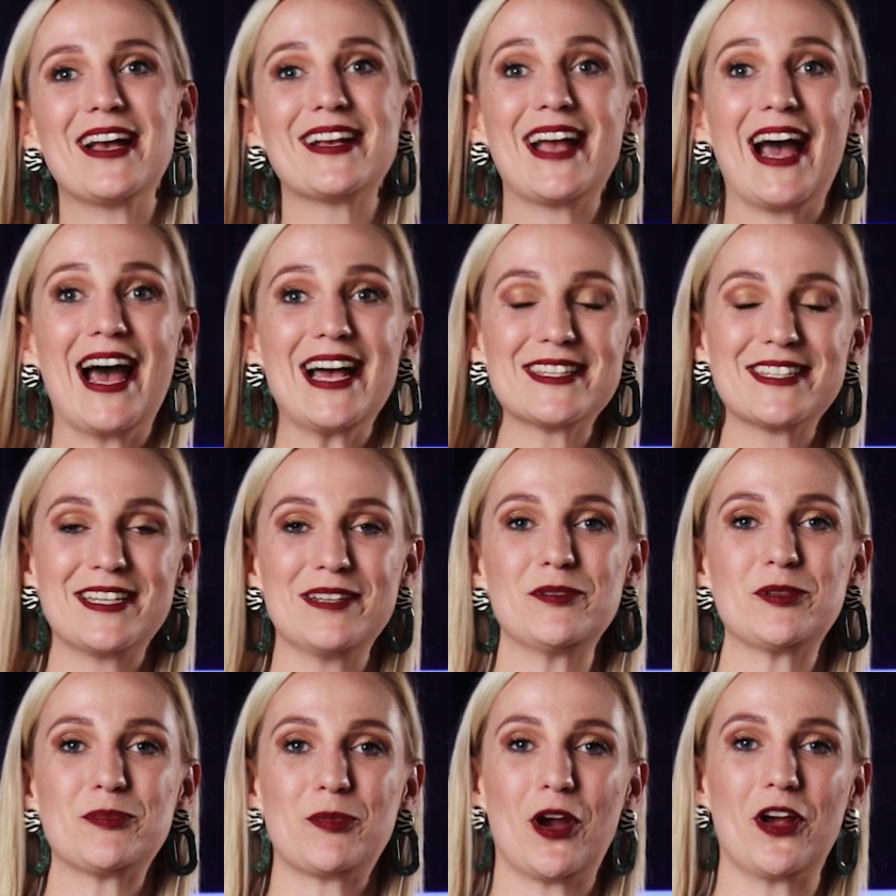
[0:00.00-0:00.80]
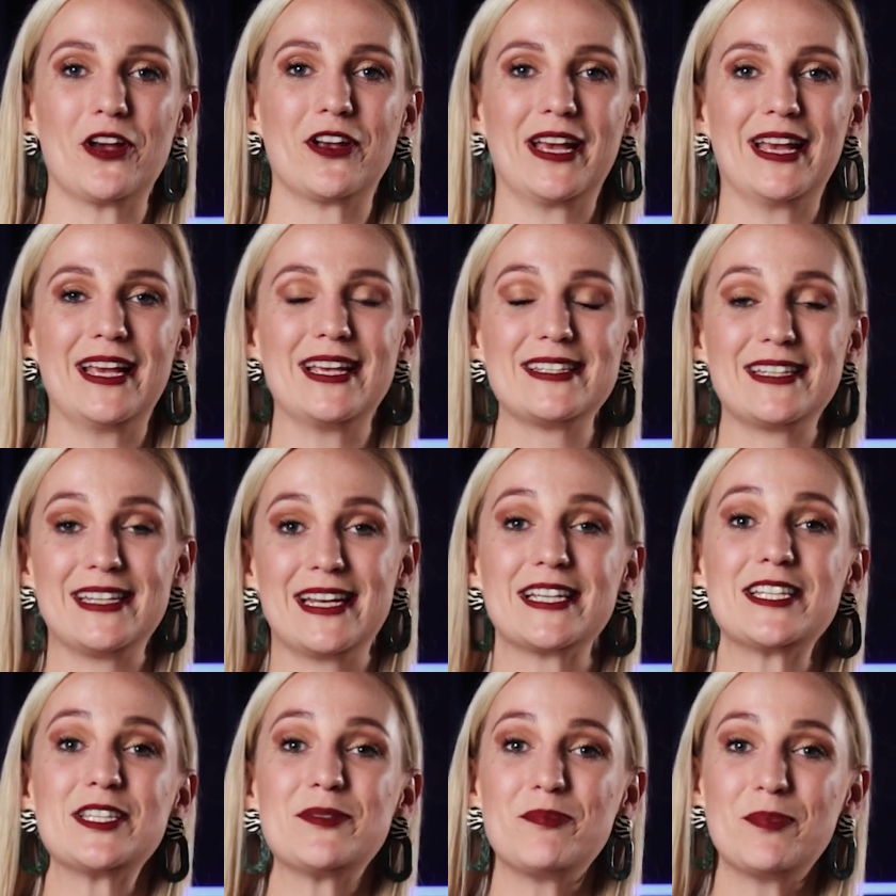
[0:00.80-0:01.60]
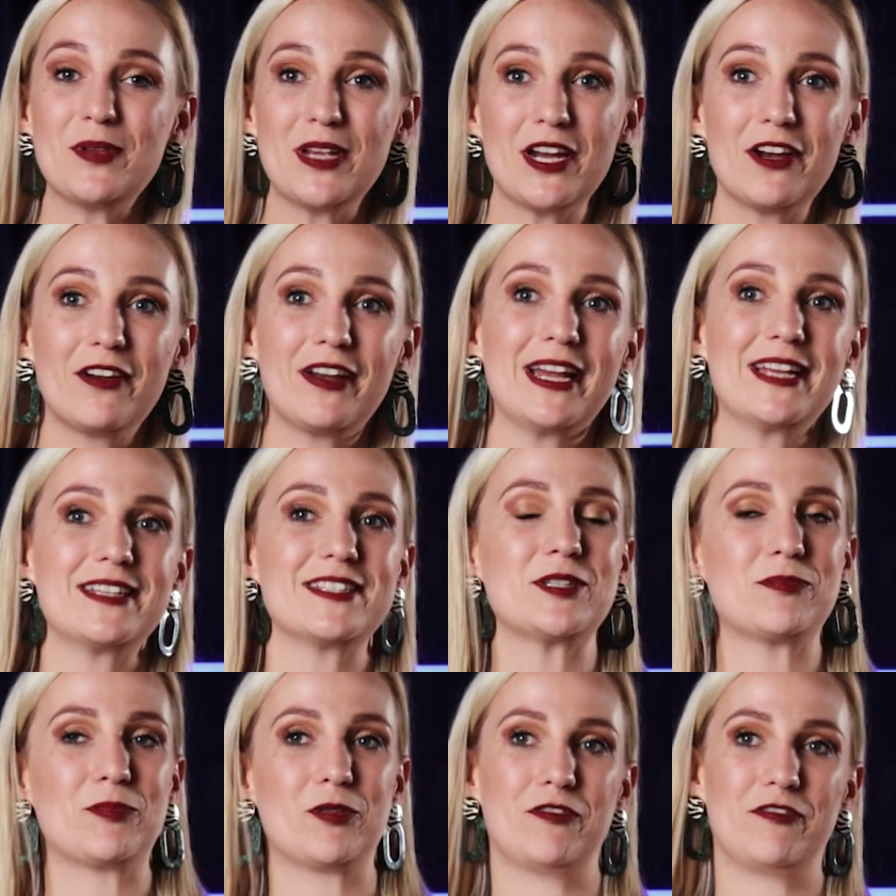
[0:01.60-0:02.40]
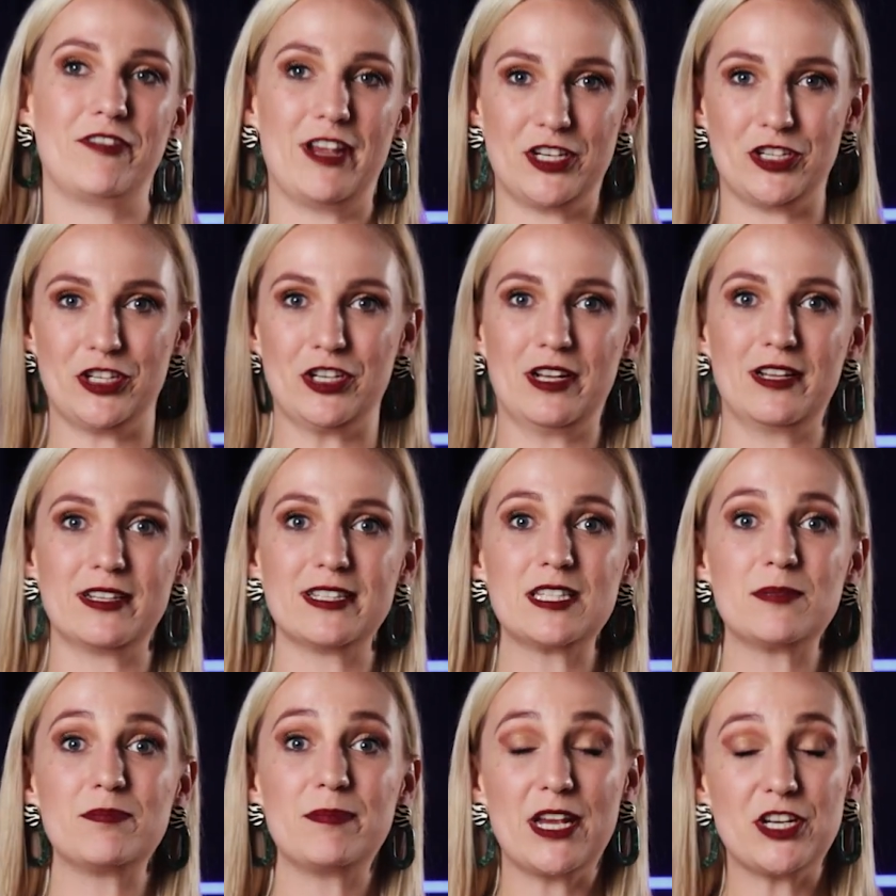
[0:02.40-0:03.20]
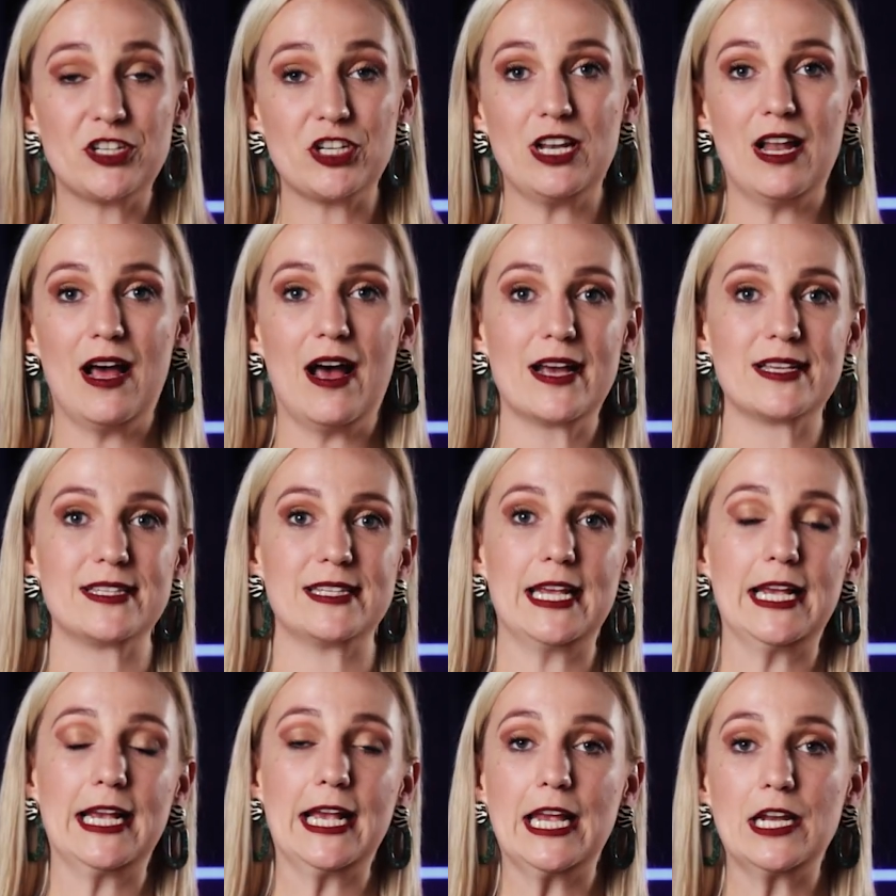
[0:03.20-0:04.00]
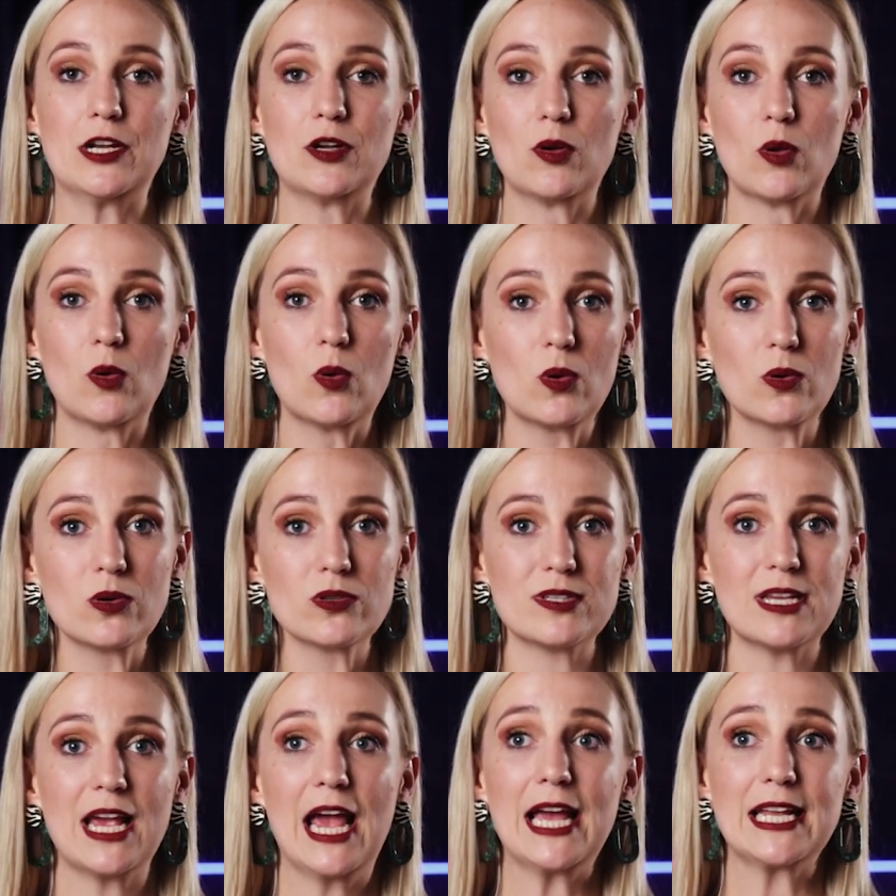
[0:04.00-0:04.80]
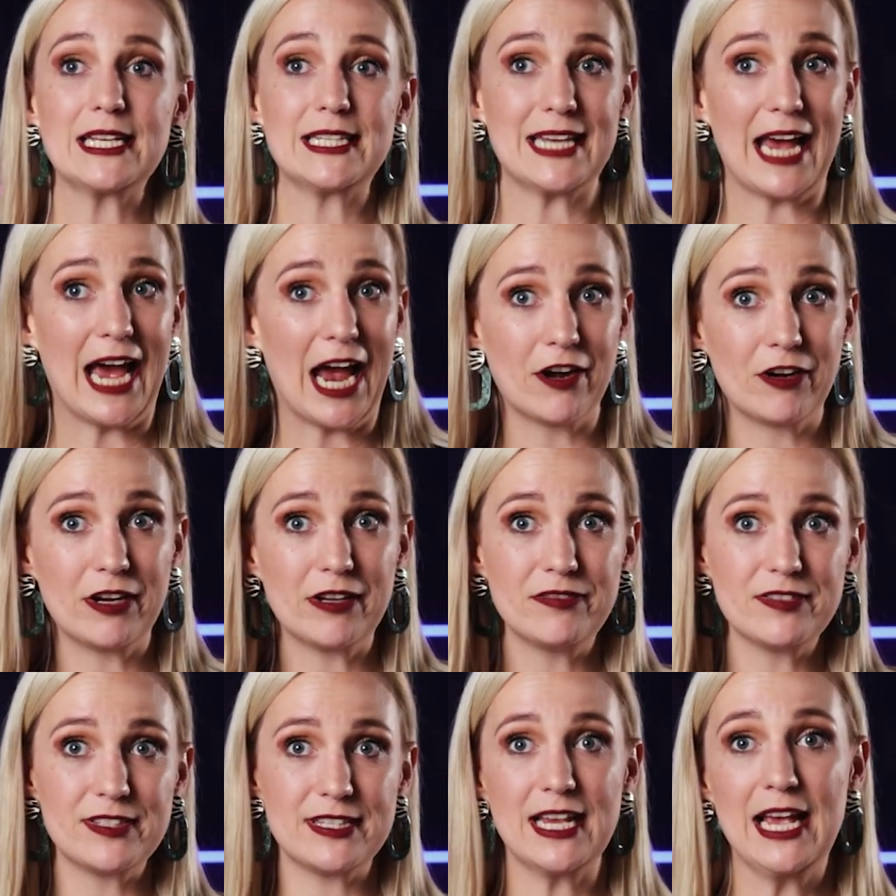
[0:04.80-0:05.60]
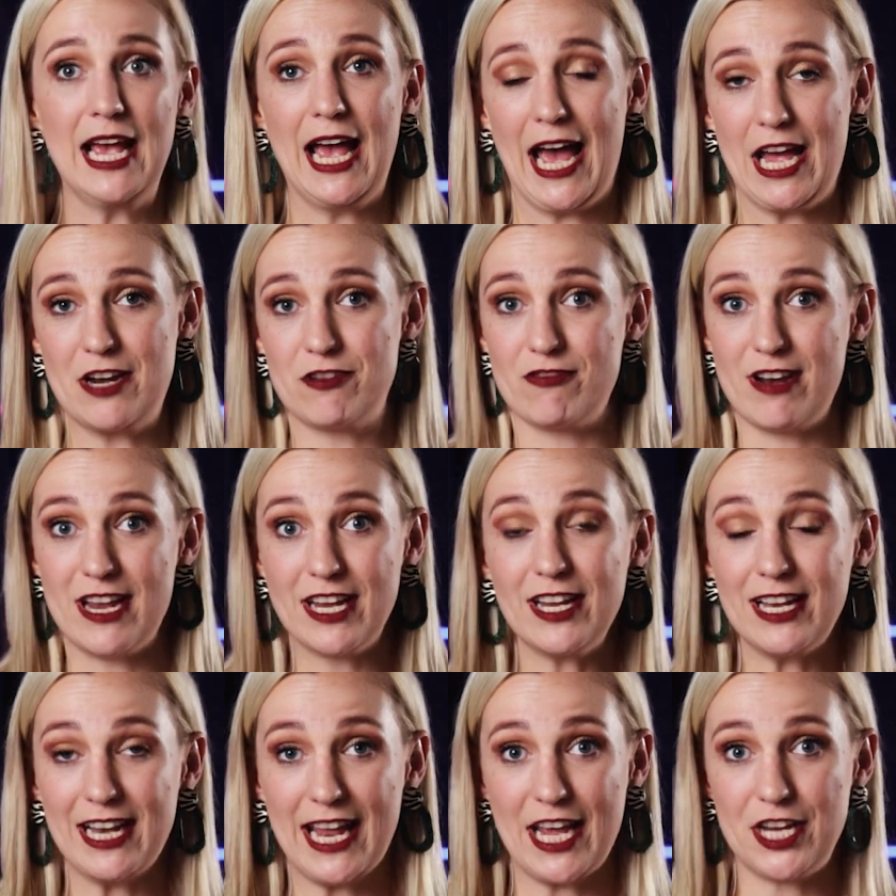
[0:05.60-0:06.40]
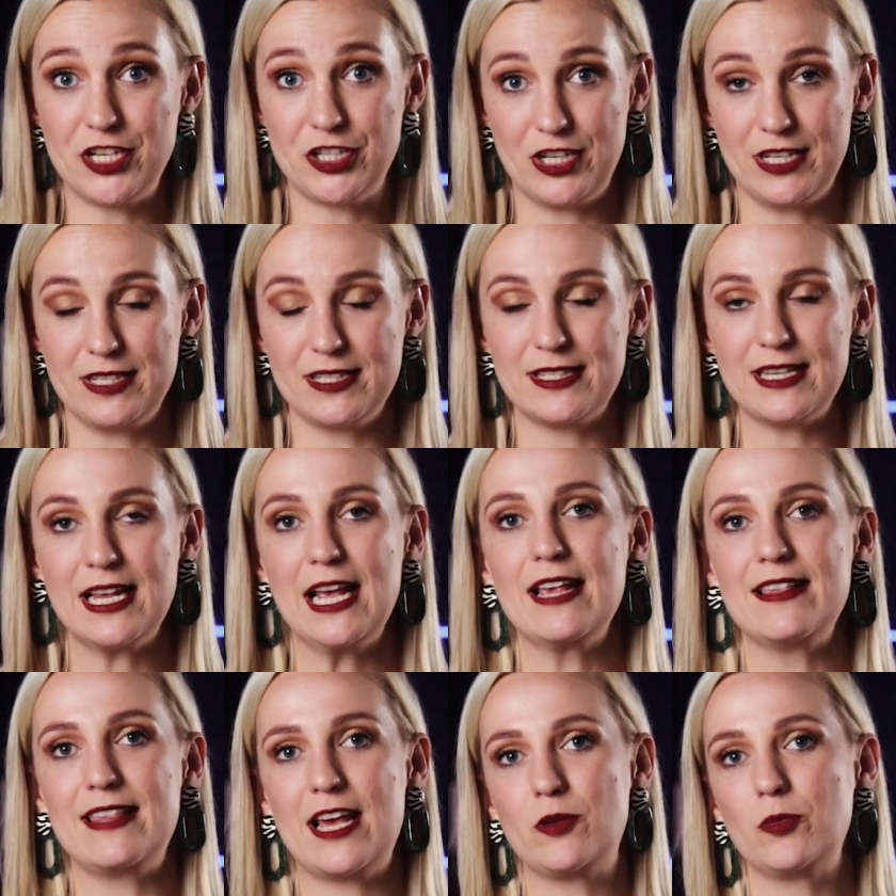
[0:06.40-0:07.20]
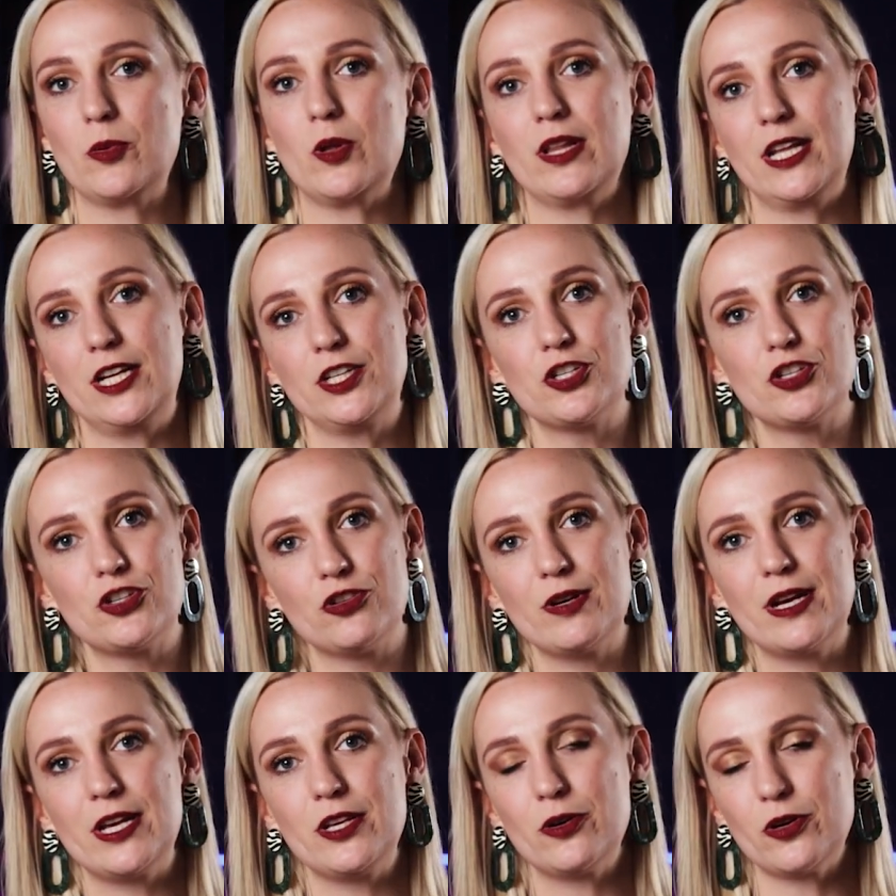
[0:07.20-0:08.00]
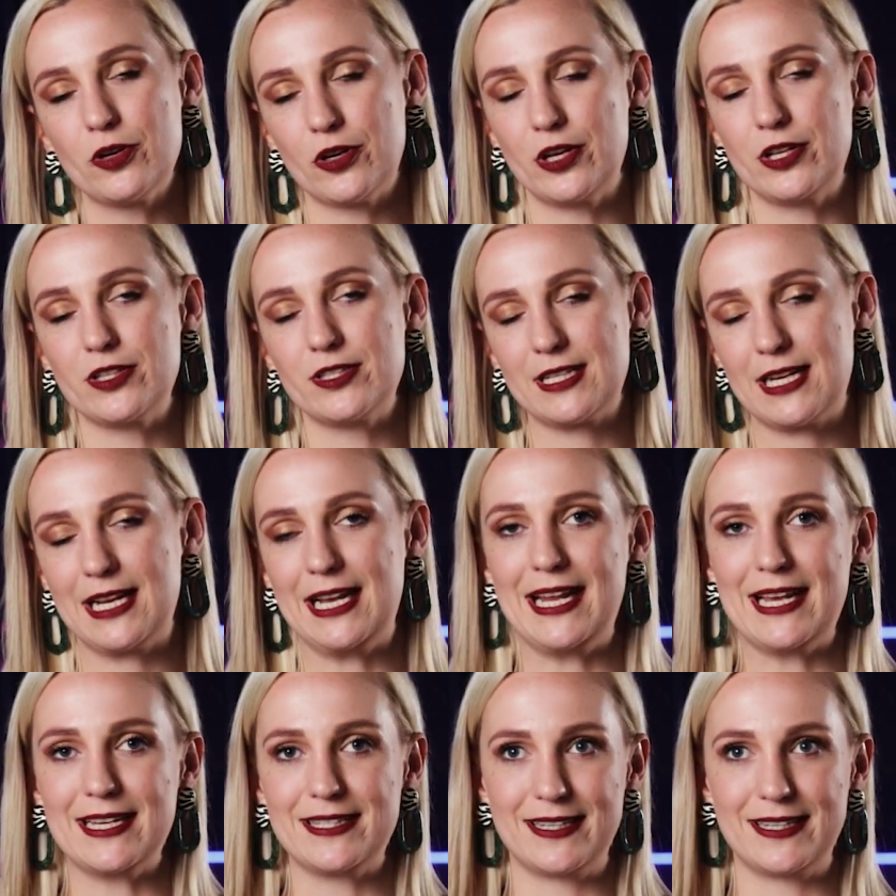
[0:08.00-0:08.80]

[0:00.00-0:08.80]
a customs broker is an experienced professional specializing in laws, tariffs, and regulations that will ensure your goods clear